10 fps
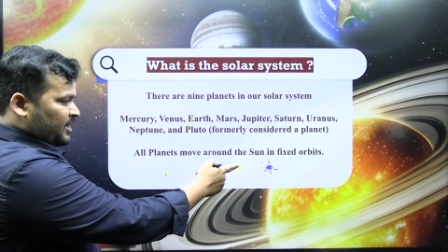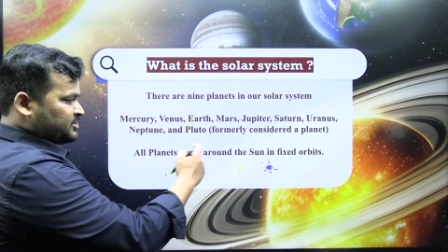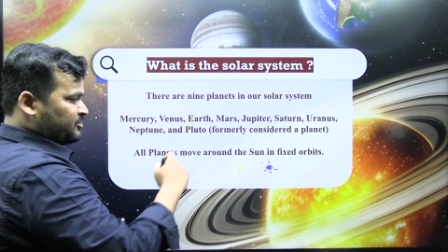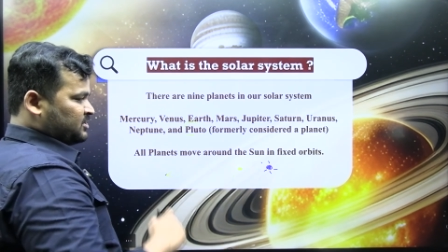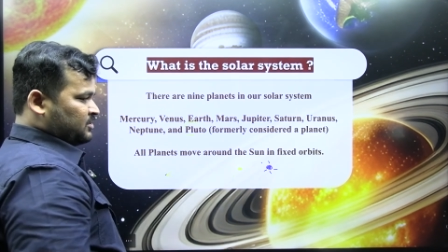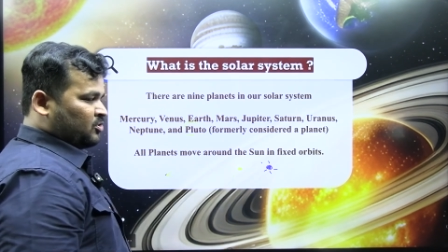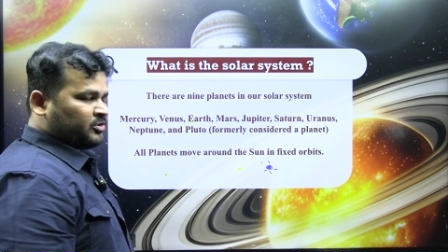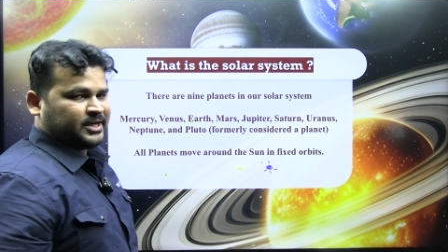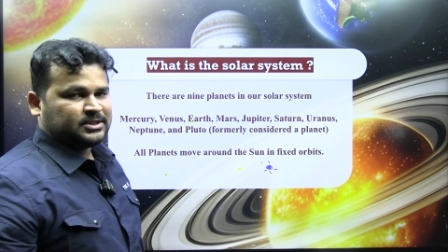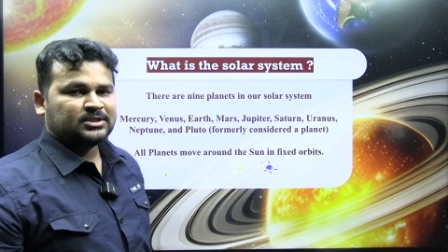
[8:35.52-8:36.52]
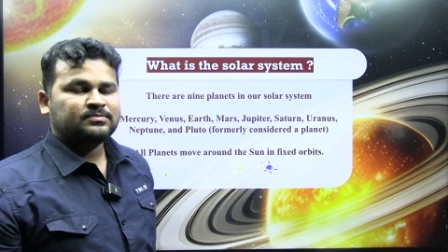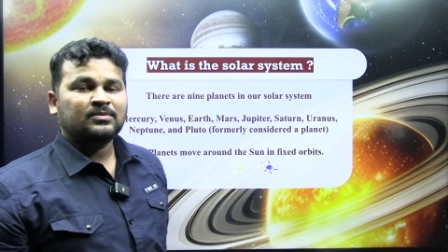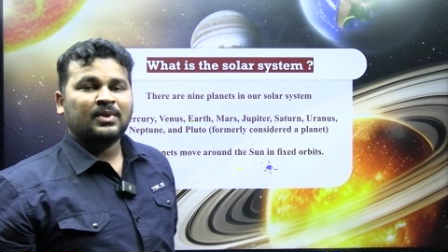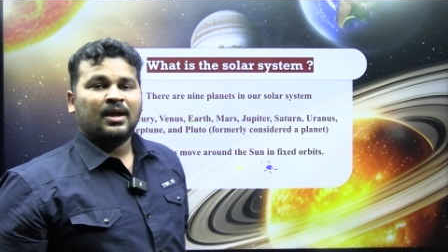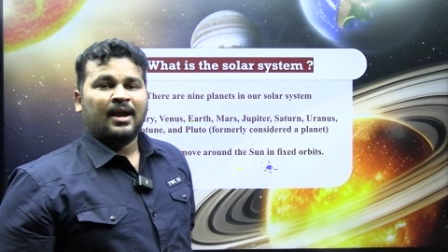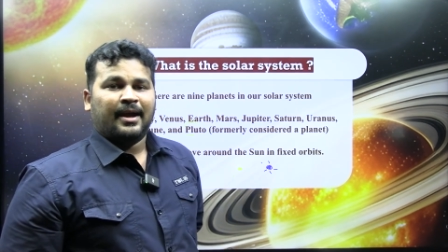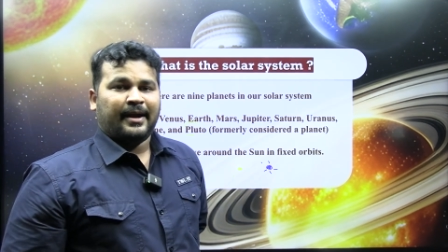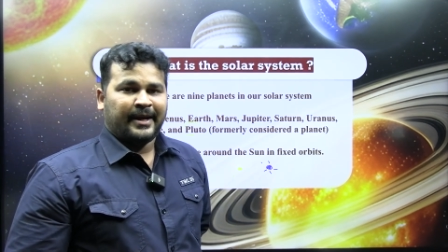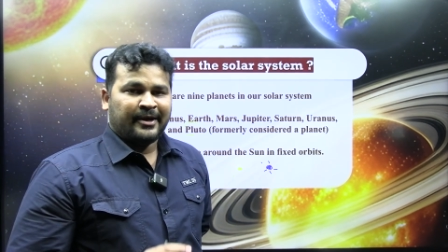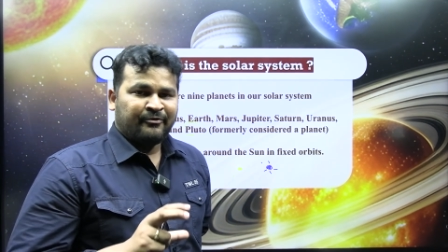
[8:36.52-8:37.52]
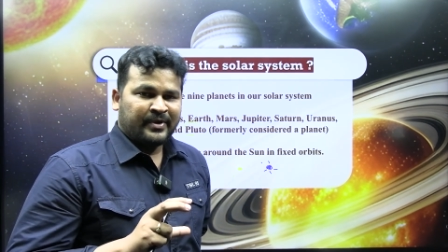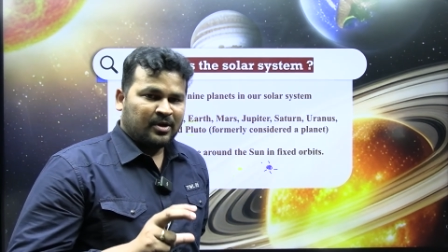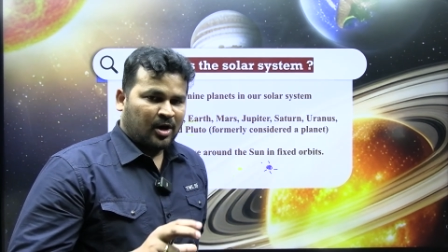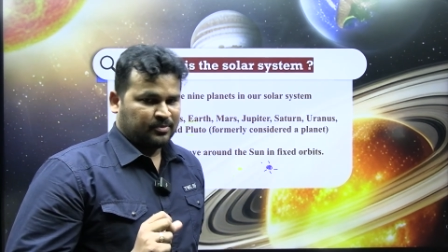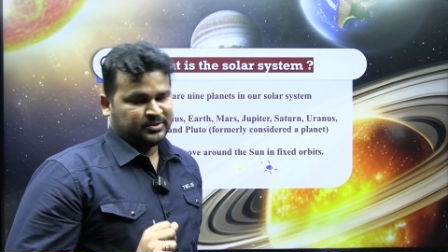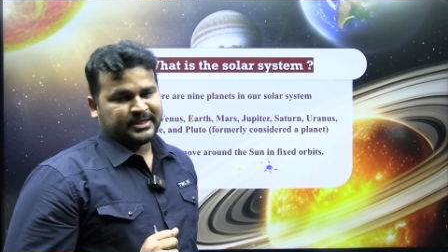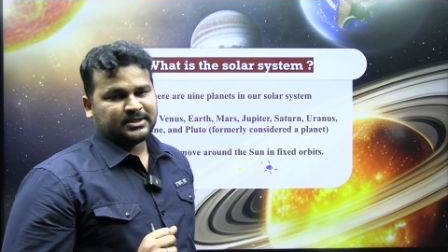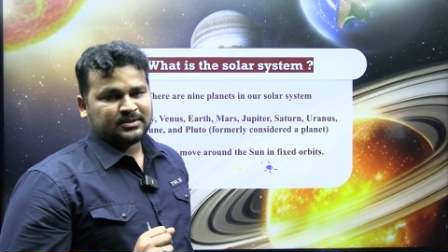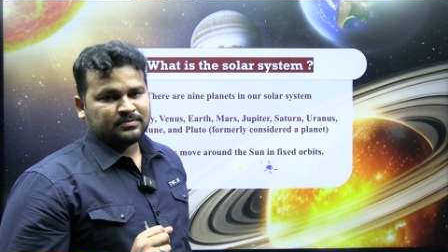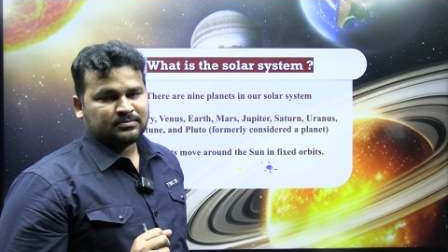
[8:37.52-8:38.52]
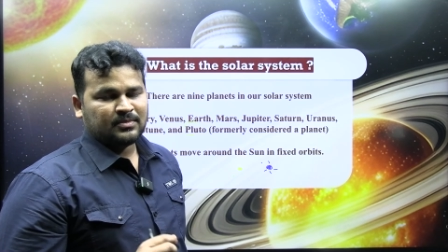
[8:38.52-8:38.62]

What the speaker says: as we know that every object,